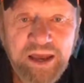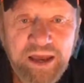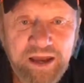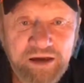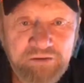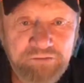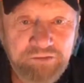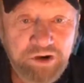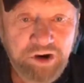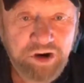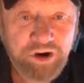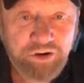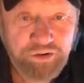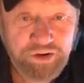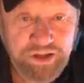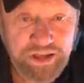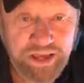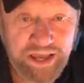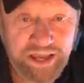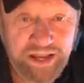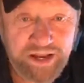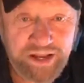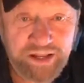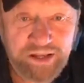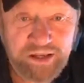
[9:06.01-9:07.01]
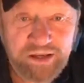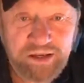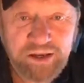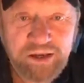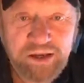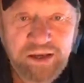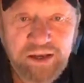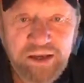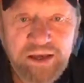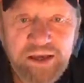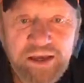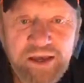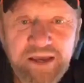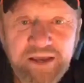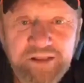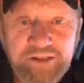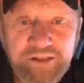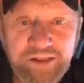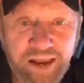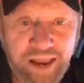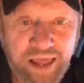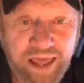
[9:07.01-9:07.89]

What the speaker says: ever created in the